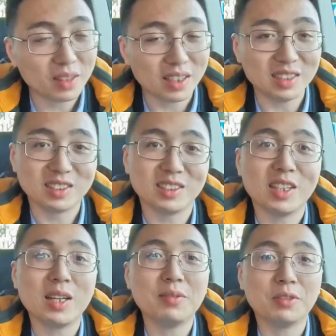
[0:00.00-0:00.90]
It's the
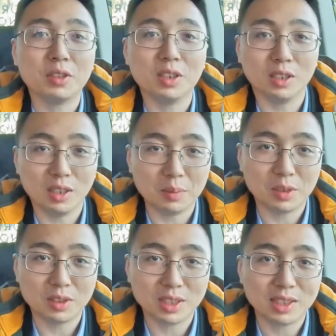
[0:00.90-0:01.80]
time for a lot
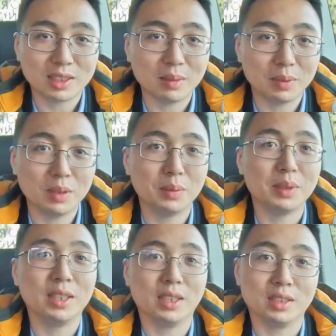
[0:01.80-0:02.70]
more Chinese companies to
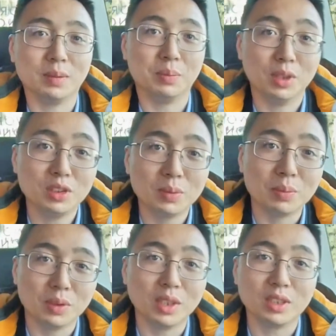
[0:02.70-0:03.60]
play as the bridge
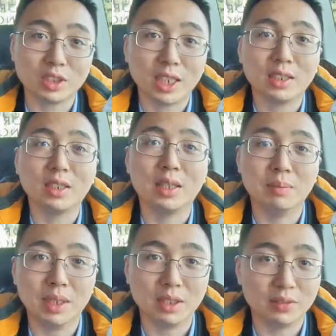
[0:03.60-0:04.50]
between China and
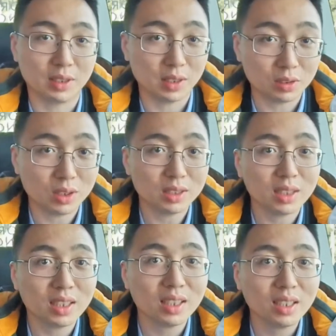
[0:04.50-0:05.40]
many of the countries
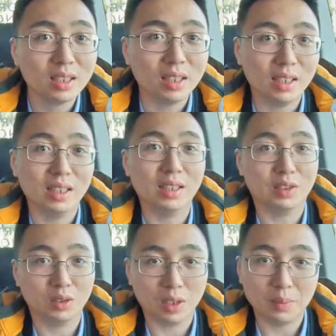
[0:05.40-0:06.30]

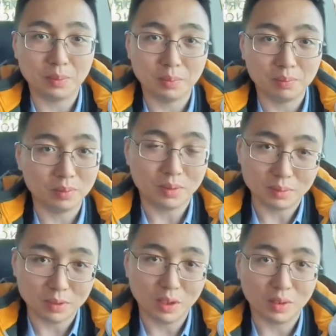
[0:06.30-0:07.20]
to help
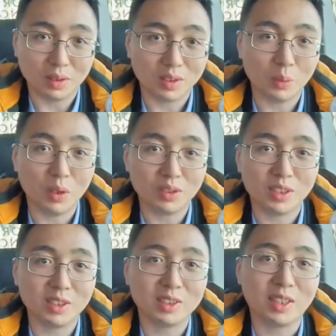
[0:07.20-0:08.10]
the world
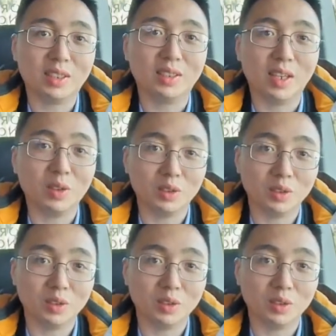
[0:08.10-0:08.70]
understand how to